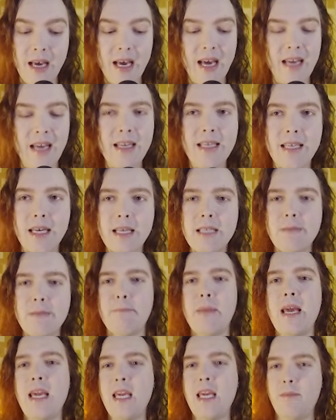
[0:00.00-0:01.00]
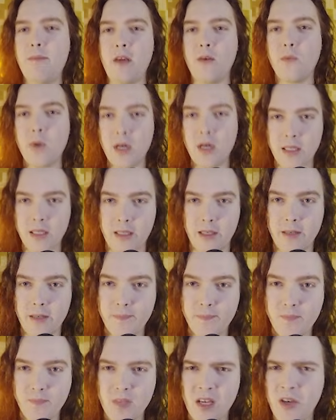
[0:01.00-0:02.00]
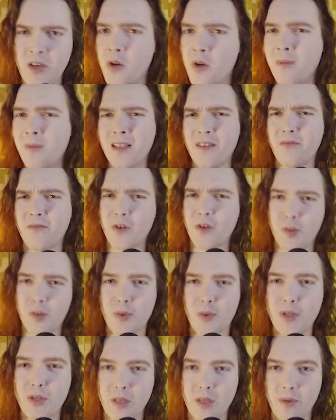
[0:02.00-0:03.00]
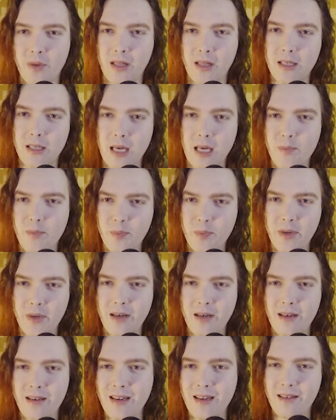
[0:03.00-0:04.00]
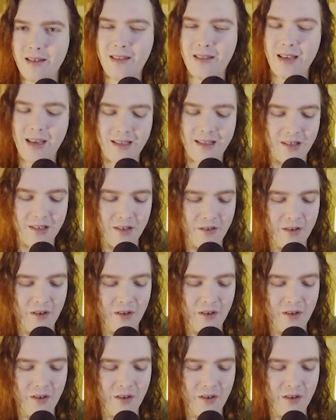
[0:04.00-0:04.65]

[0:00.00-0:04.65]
And it does make me wonder, I know I'm not the first person to bring this up, but I think it's a